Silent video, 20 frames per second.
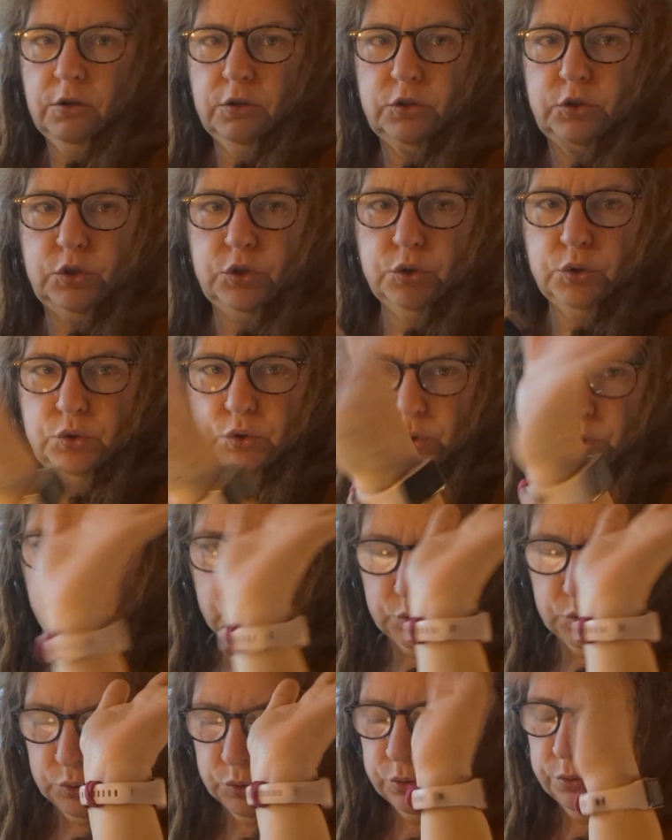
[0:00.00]

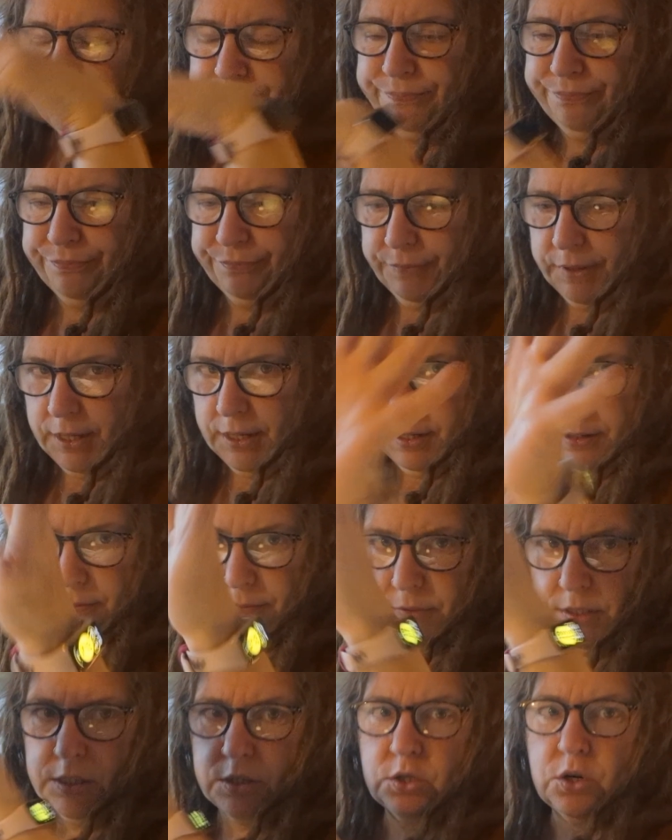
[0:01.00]
to yeah,
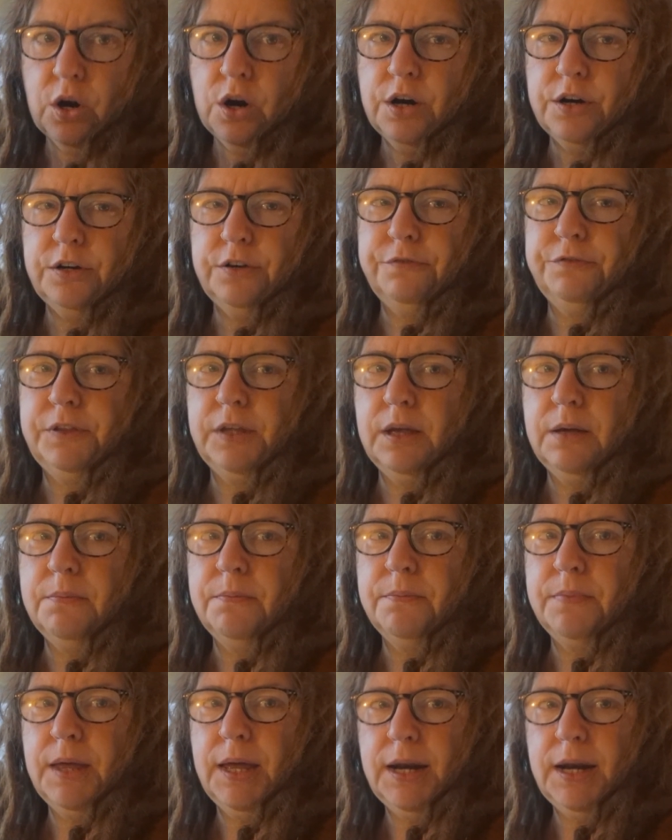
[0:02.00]
discard of them.